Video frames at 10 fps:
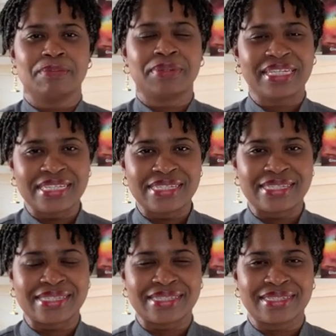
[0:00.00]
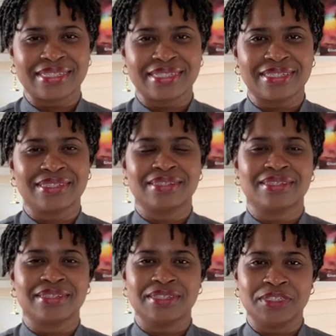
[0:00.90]
Please
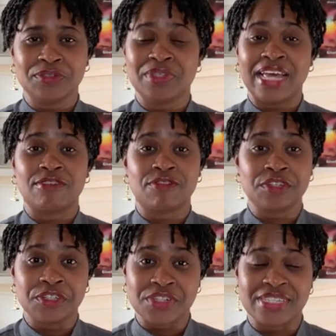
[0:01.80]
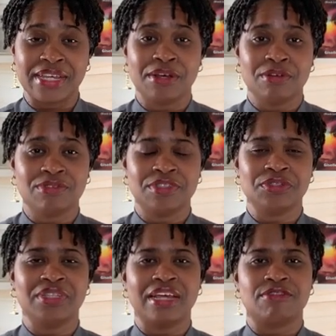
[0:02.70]
do that for yourself,
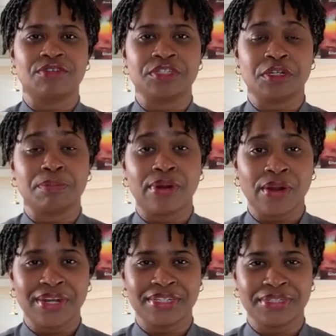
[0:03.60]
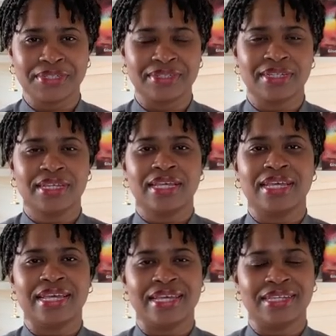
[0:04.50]
do that for your partner,
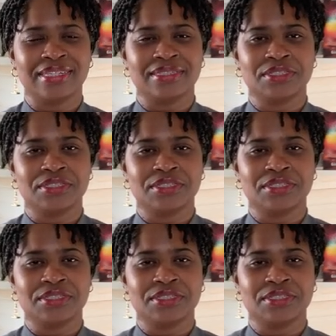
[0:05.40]
and